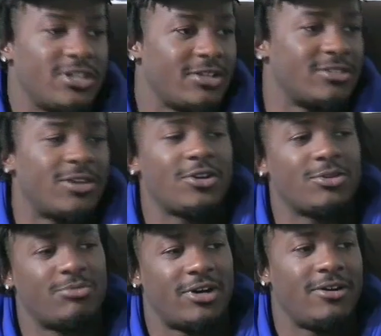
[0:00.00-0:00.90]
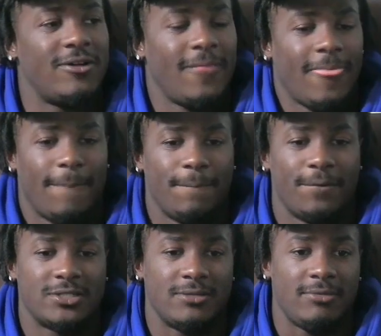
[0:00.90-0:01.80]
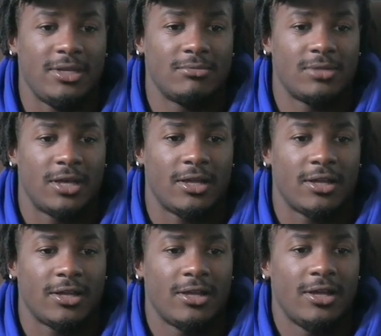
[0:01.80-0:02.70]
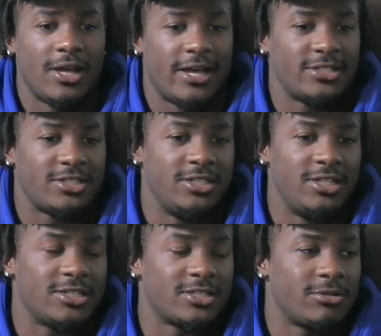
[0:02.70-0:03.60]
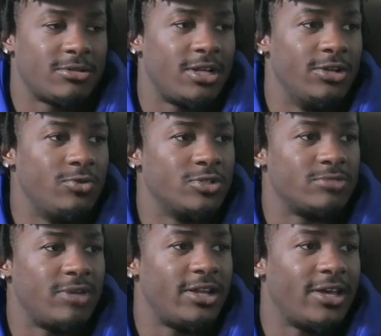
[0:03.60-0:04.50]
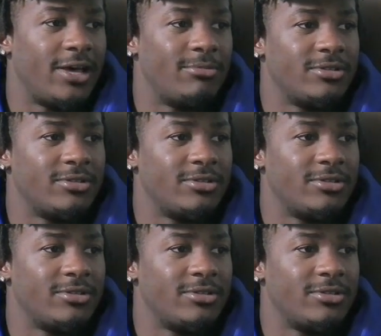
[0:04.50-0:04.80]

or talk about. But to me, I'm like, I just did something I knew was about to happen.